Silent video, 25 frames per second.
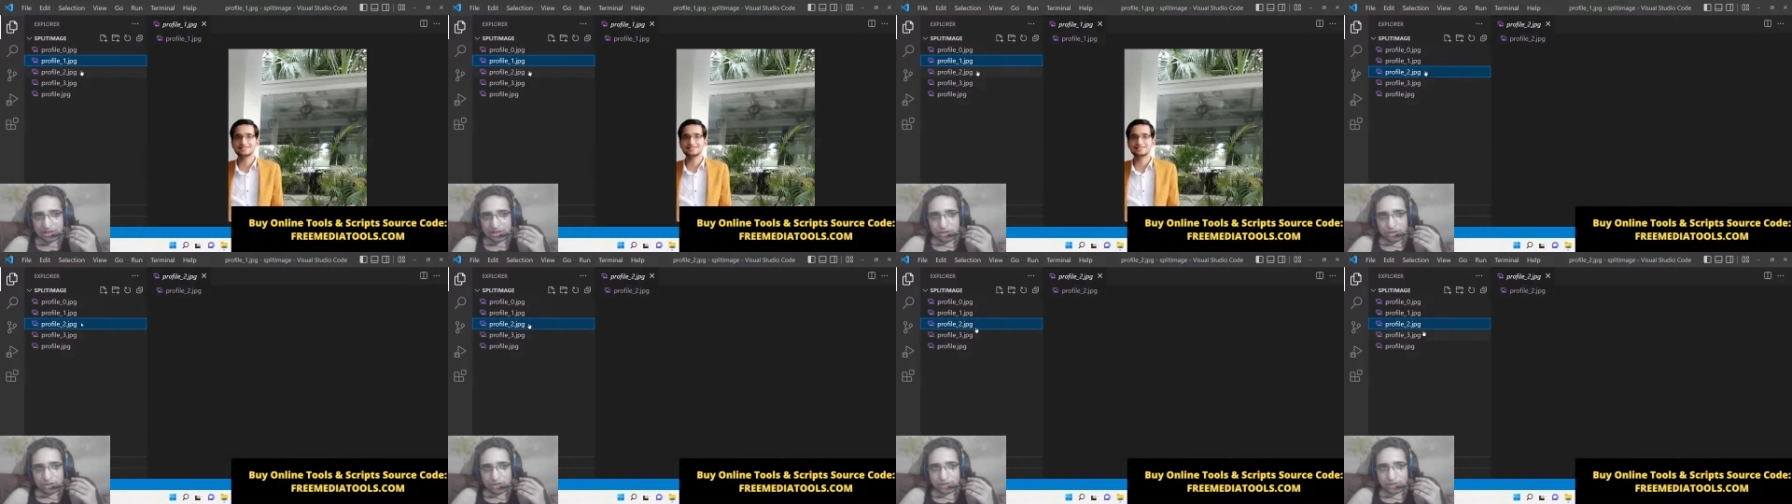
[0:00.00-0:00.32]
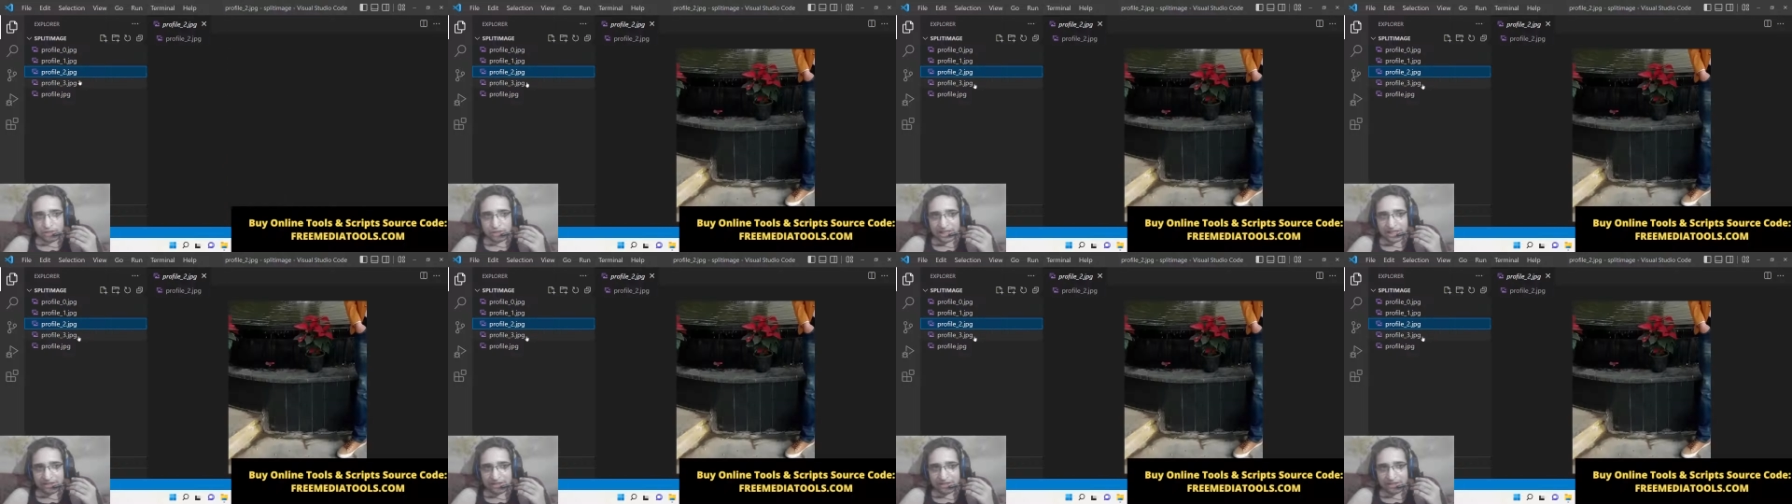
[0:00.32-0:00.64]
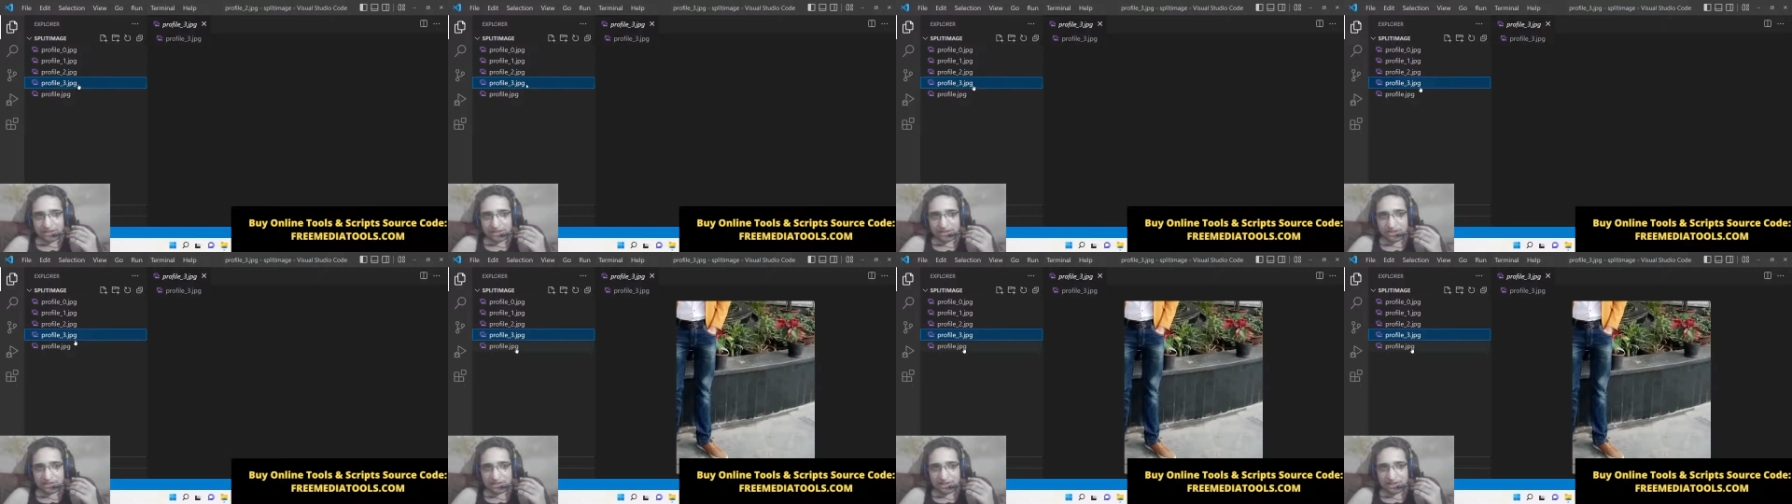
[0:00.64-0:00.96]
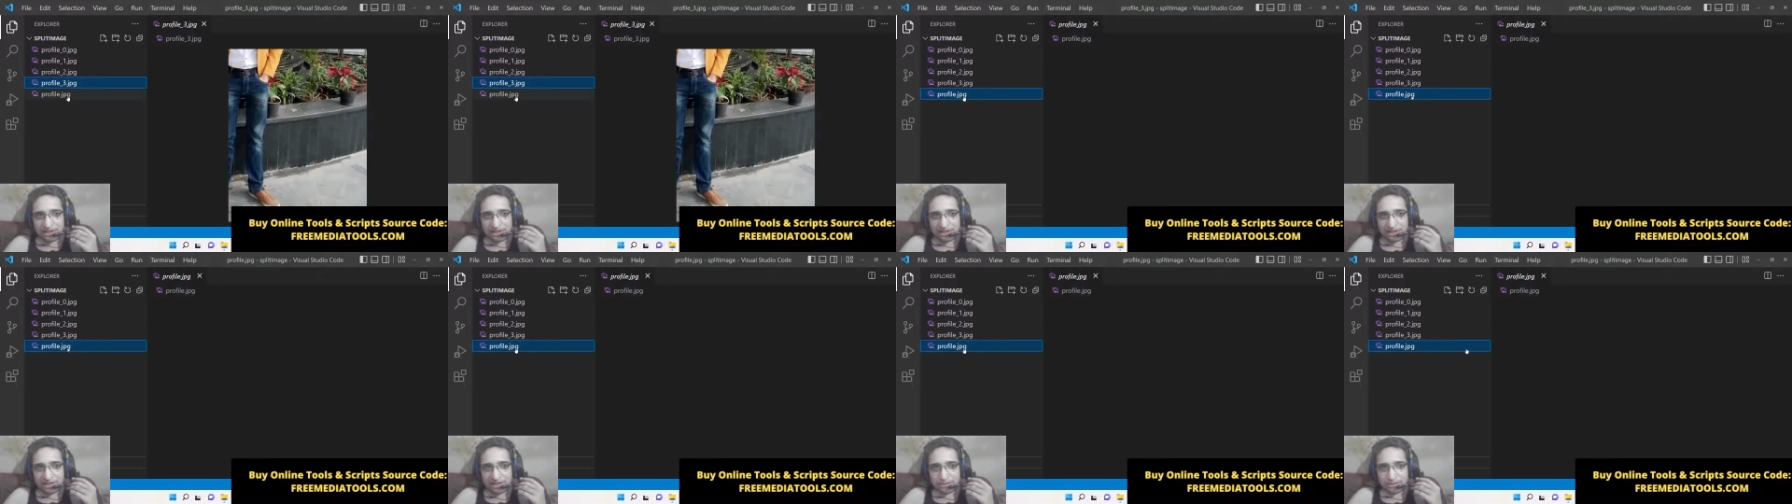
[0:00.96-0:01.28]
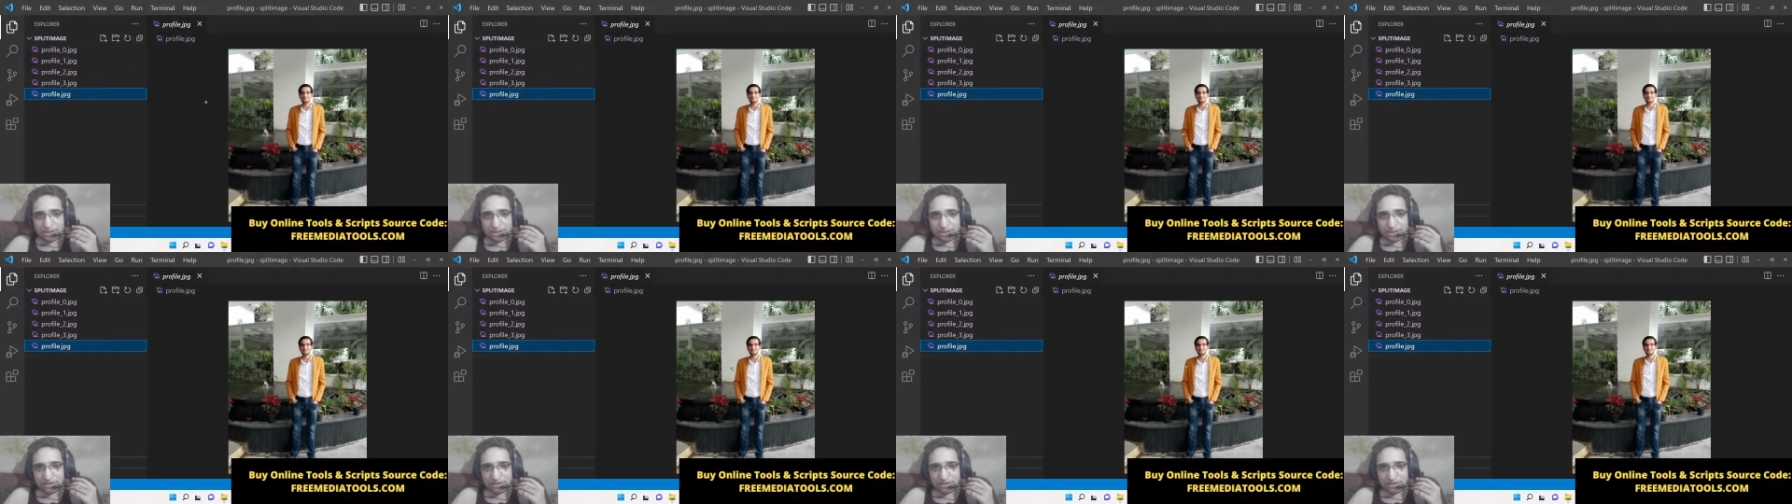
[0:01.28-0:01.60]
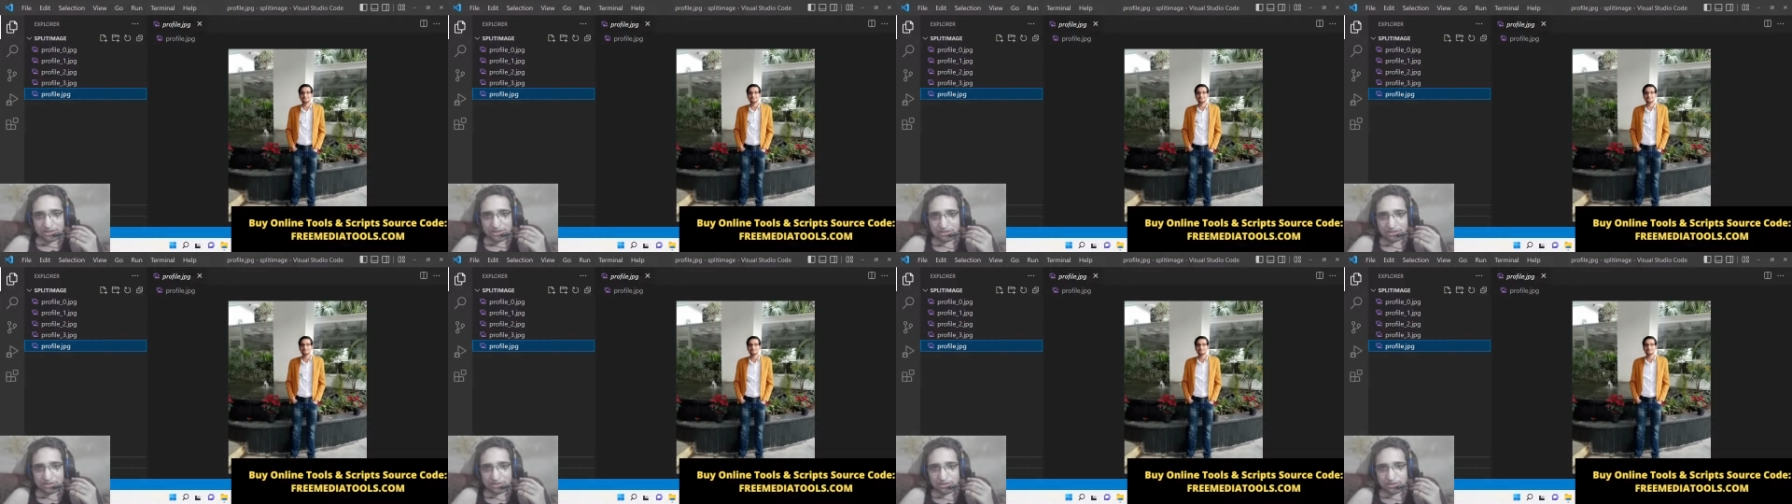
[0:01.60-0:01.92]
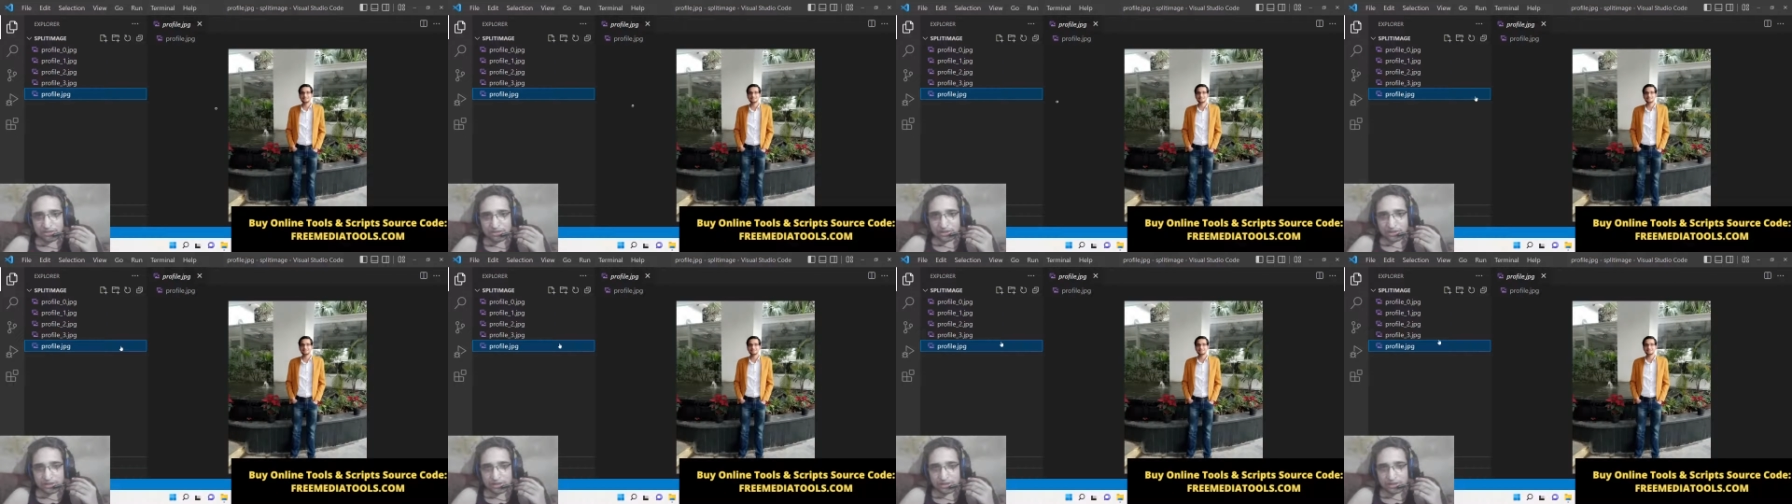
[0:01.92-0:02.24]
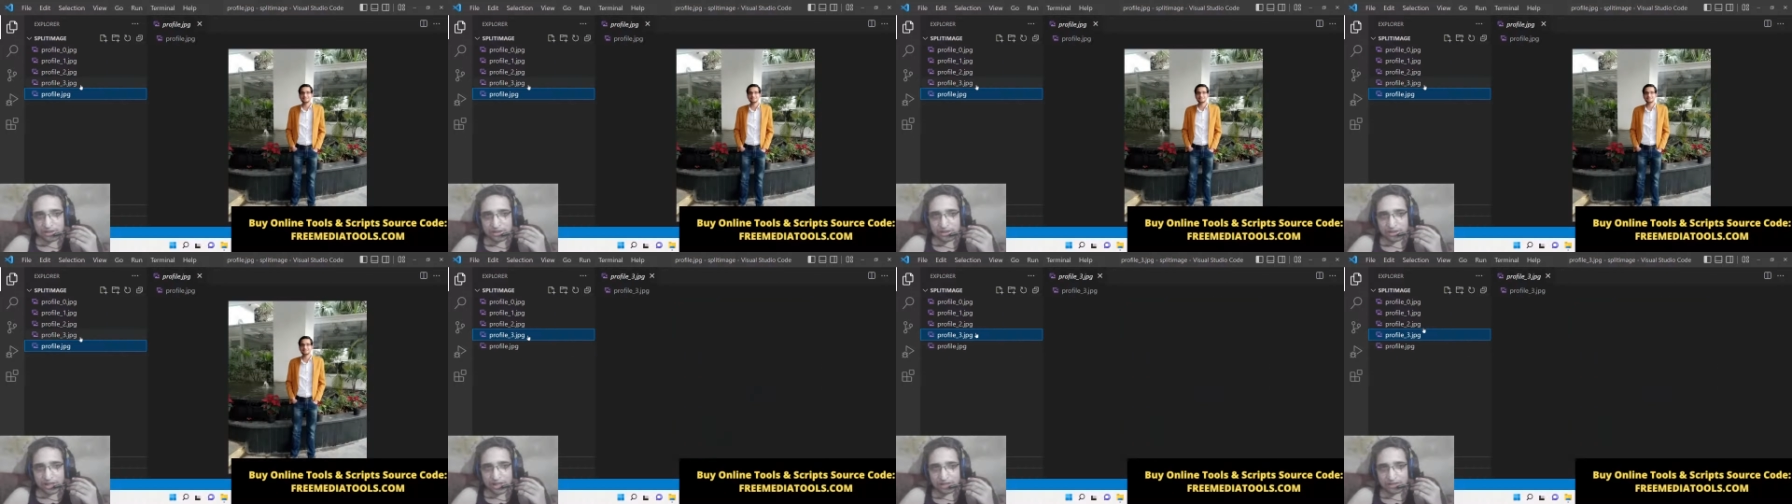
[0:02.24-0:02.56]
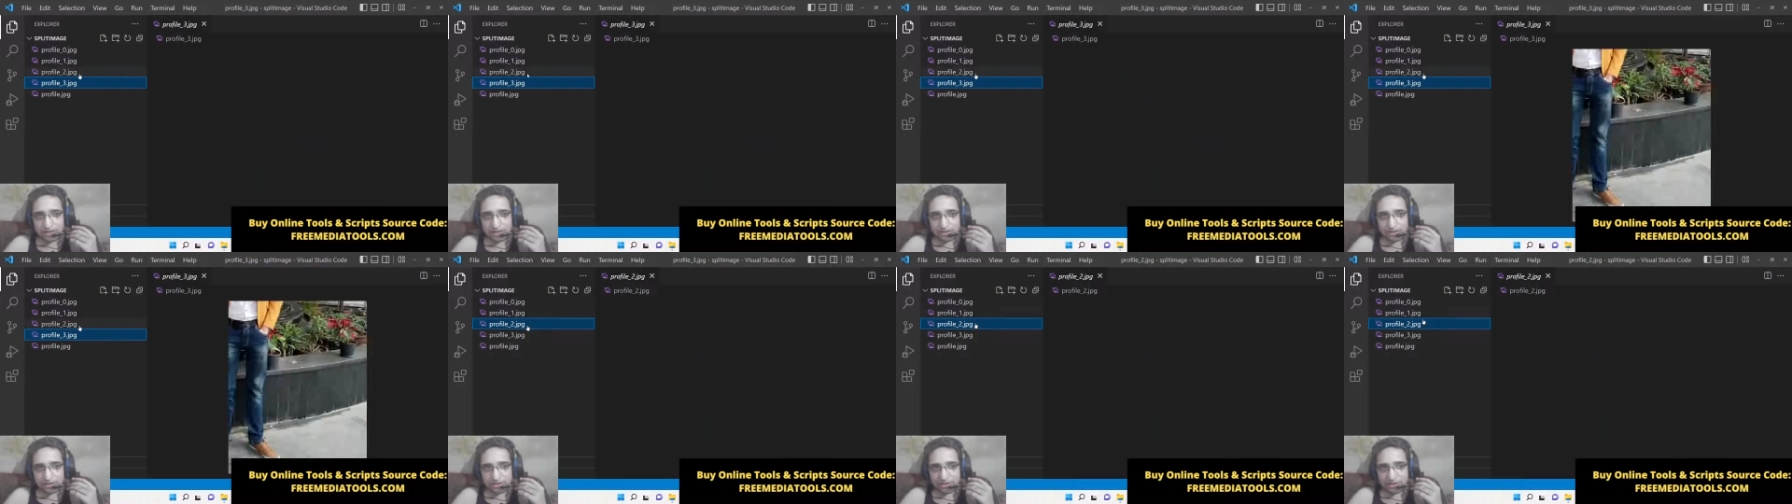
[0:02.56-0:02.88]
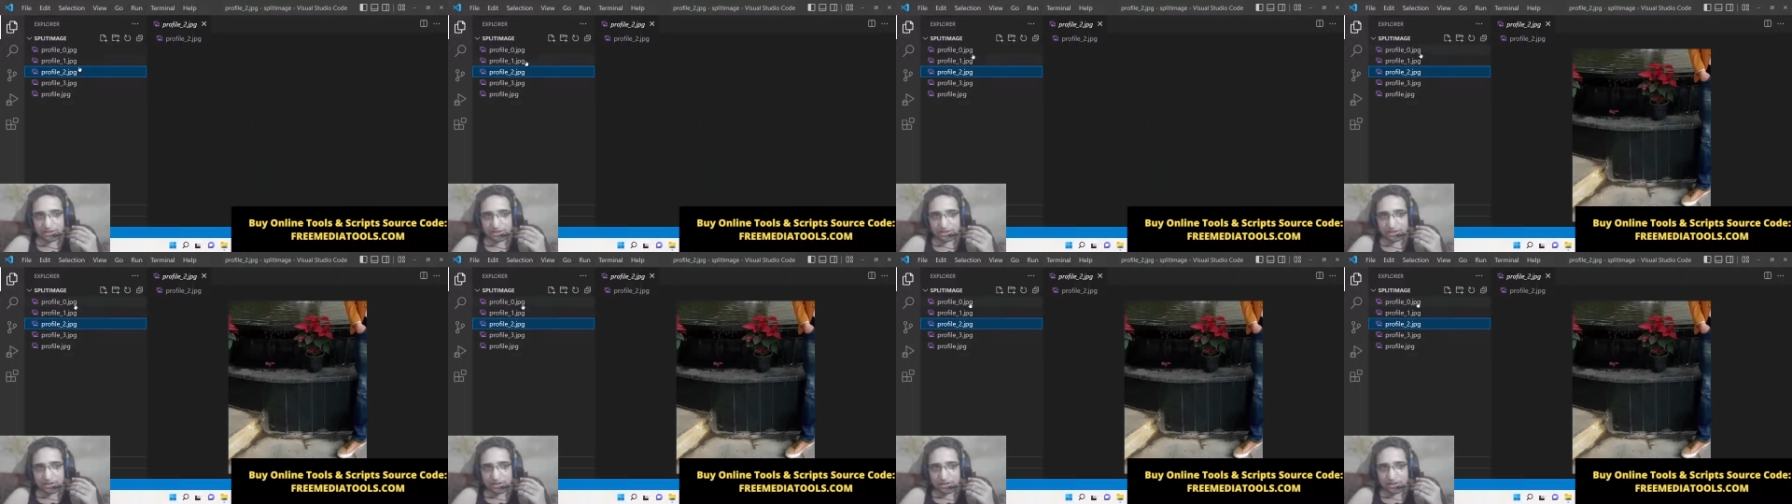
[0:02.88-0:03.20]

you will get the resultant image, this one, like this.